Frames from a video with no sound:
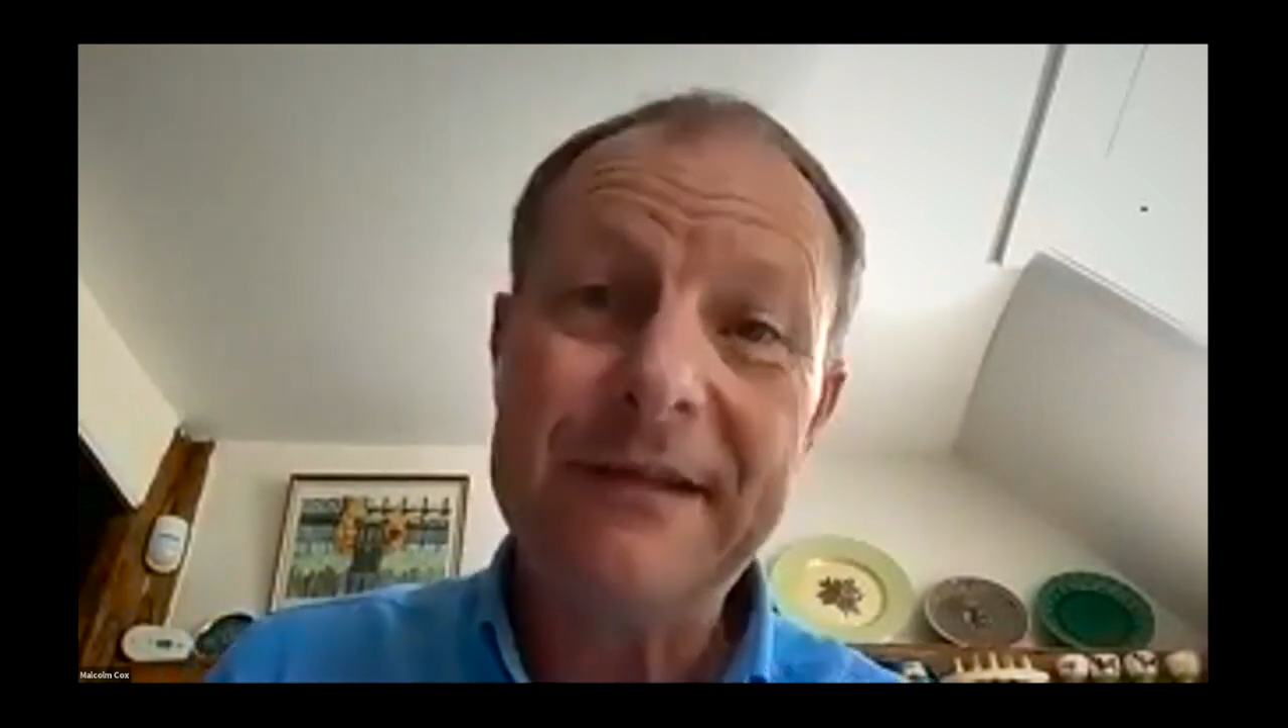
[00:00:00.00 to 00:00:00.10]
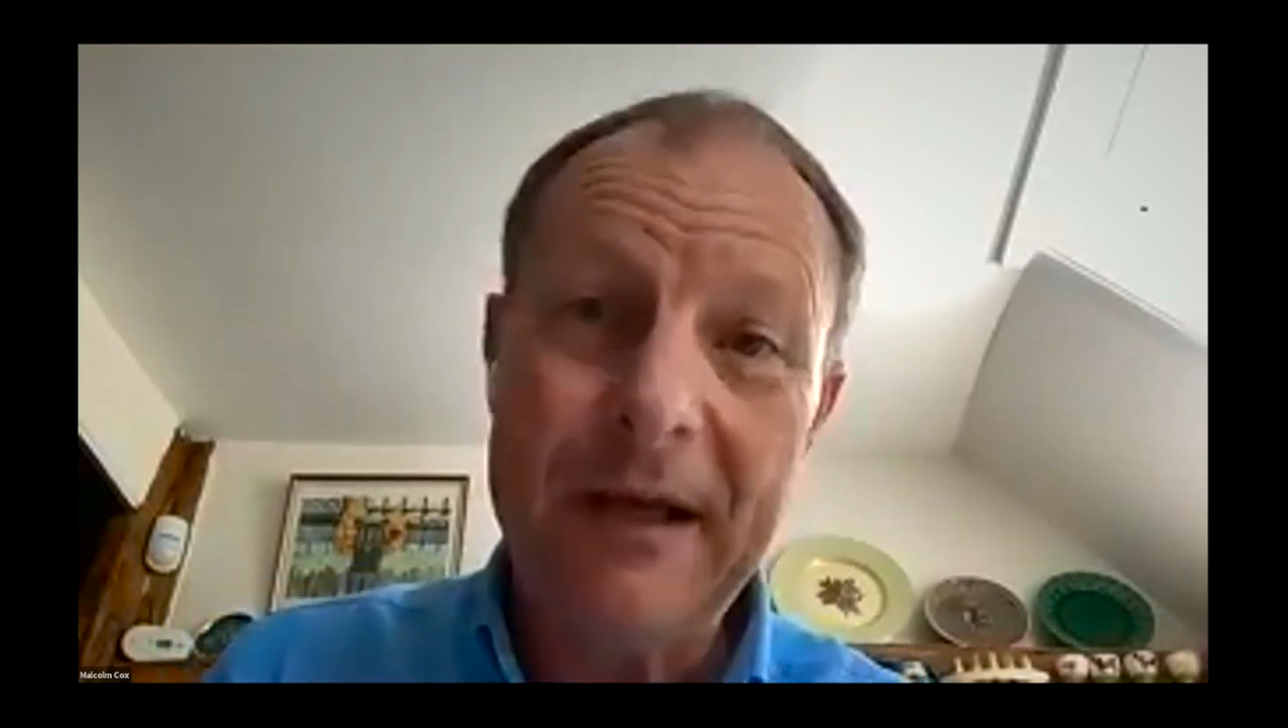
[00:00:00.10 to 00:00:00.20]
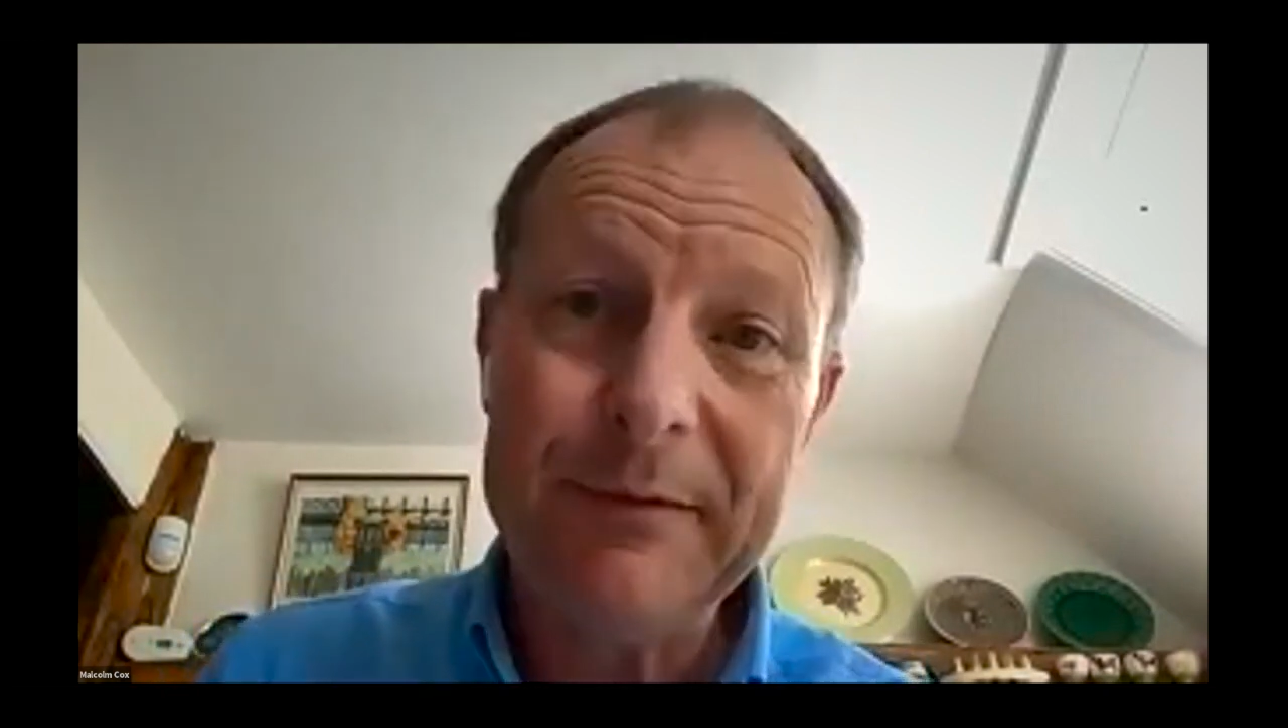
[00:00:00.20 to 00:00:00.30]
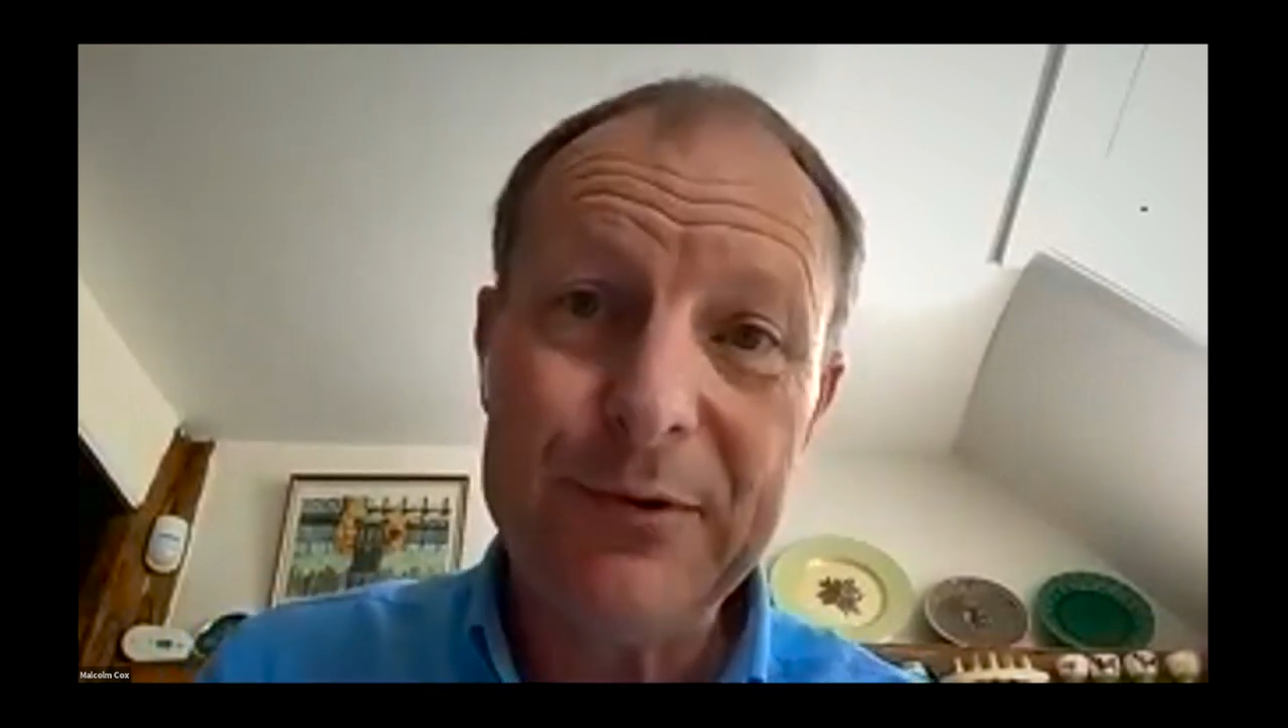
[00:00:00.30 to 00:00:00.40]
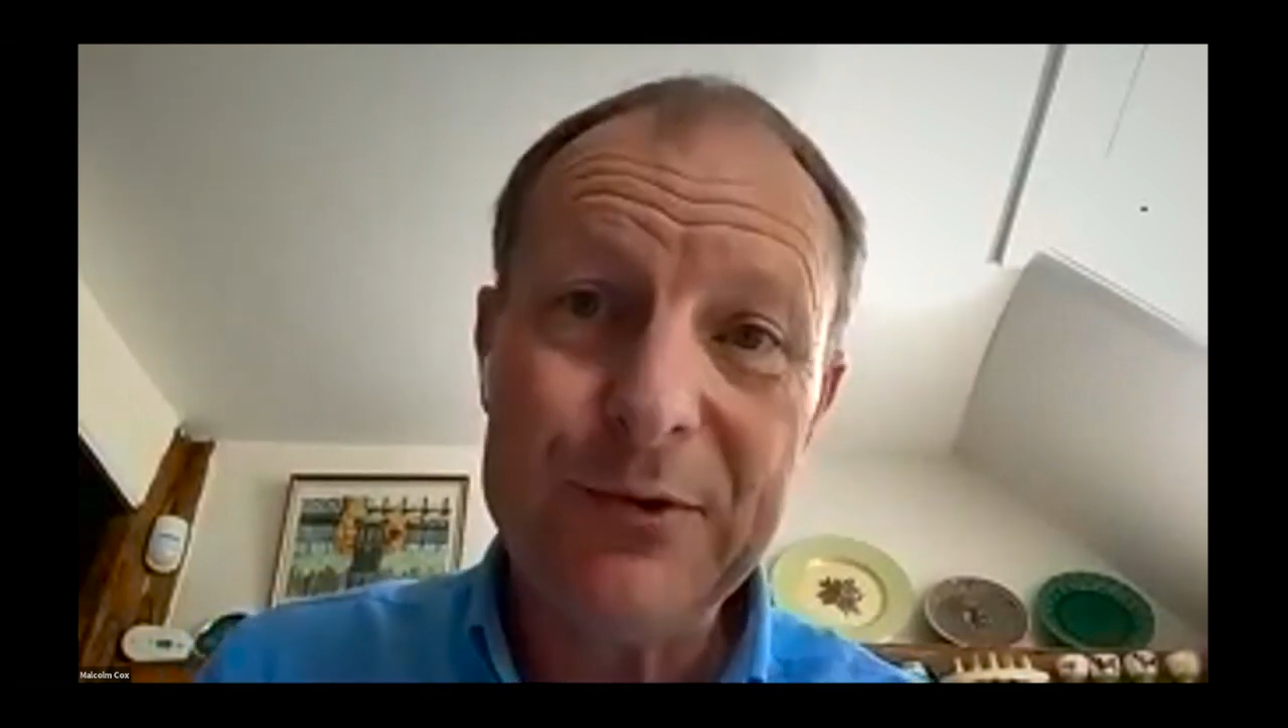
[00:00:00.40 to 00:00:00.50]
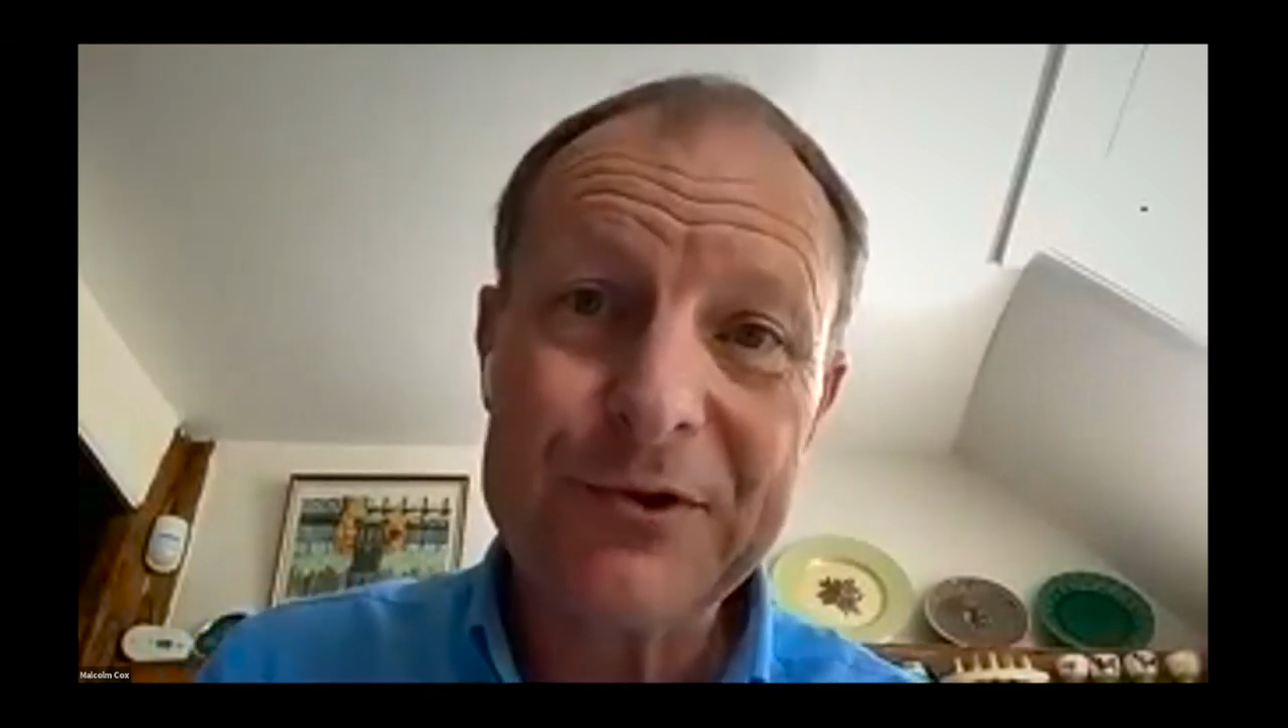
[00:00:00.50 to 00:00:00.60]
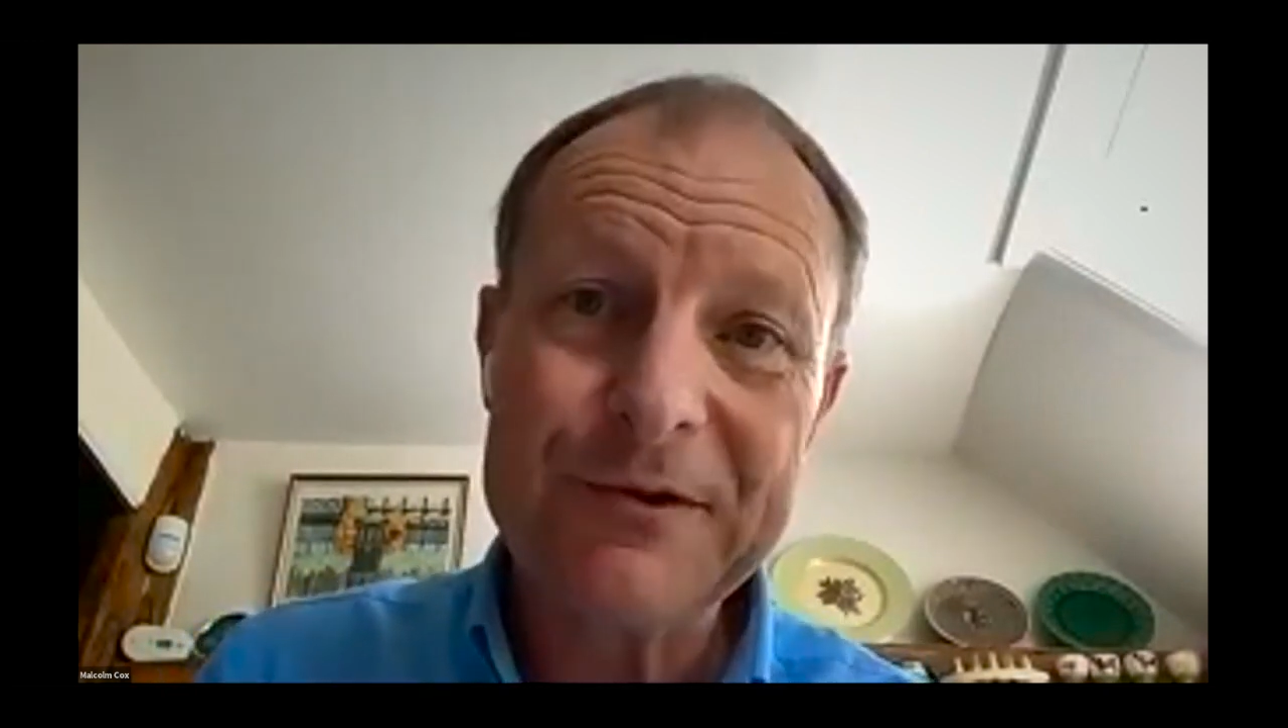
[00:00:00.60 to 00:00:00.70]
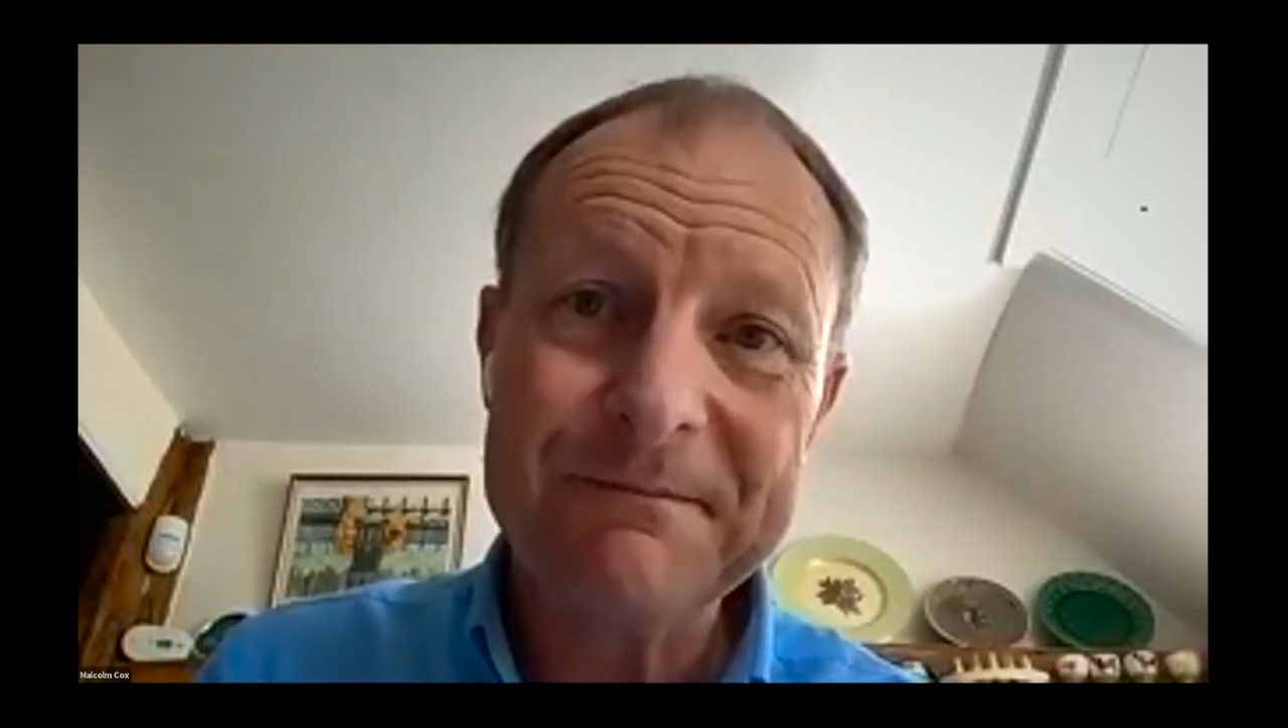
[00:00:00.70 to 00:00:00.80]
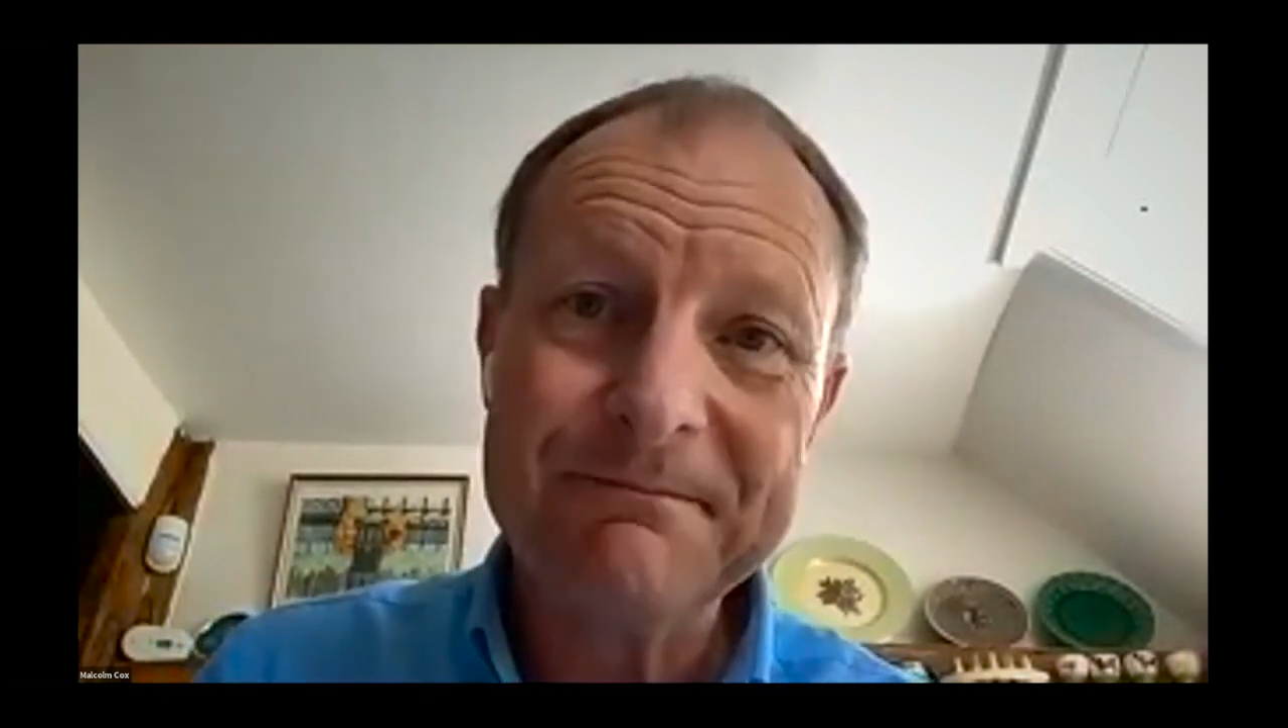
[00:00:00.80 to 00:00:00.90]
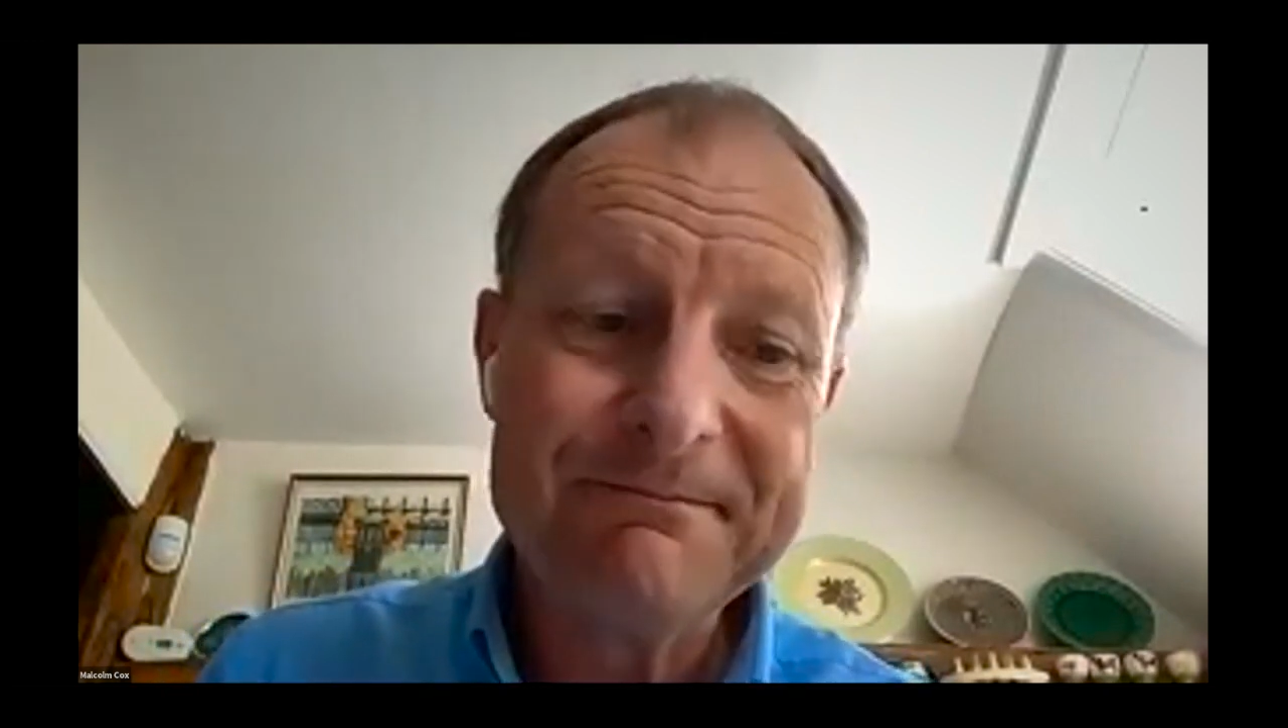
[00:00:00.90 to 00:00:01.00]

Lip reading: double portion.